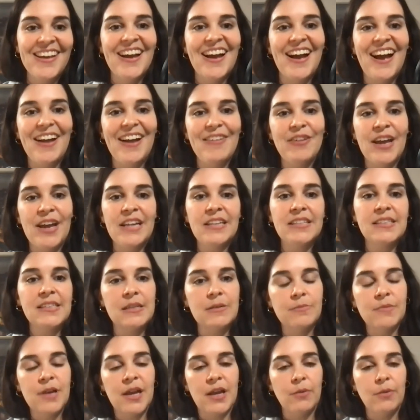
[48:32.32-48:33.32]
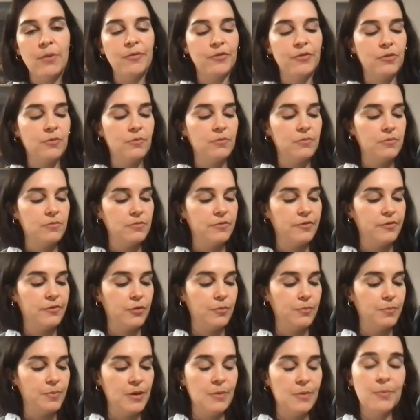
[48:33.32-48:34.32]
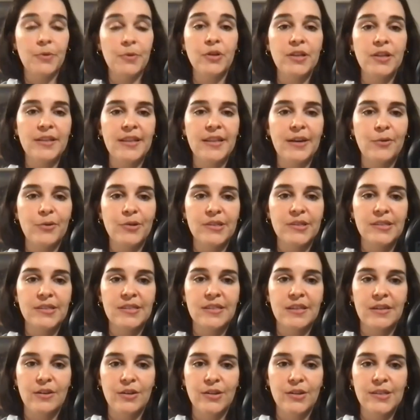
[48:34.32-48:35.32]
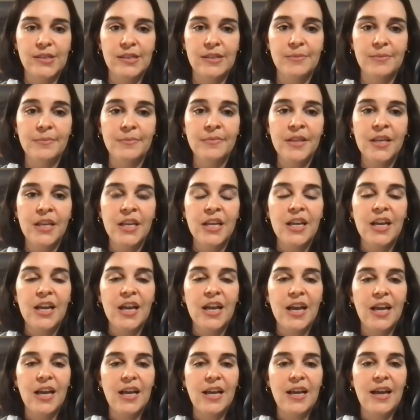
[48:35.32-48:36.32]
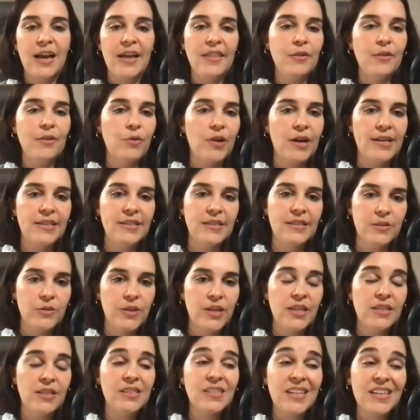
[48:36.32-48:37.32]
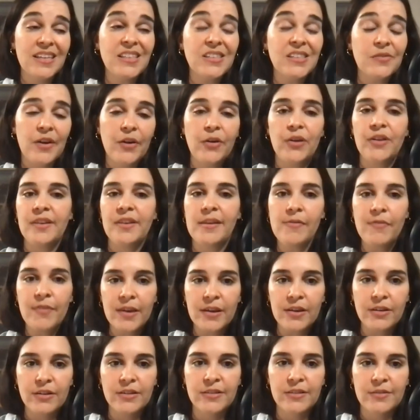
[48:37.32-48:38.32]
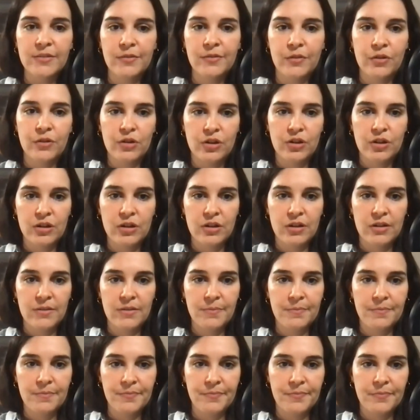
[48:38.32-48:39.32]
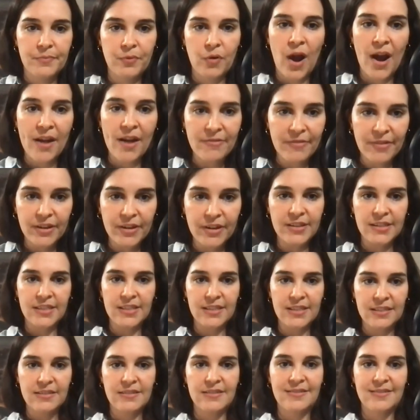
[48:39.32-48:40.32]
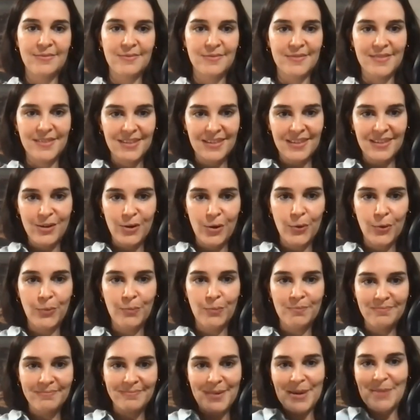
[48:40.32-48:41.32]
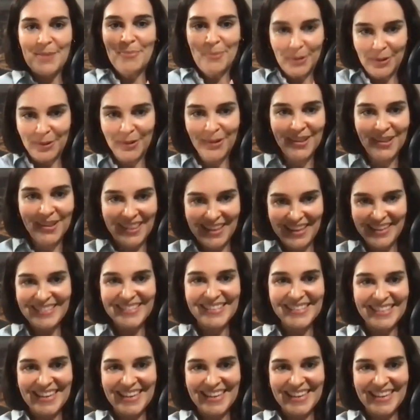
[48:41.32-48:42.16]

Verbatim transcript: I've had some help from people, and that was awesome. Otherwise, it's very difficult for private, you know, people, let's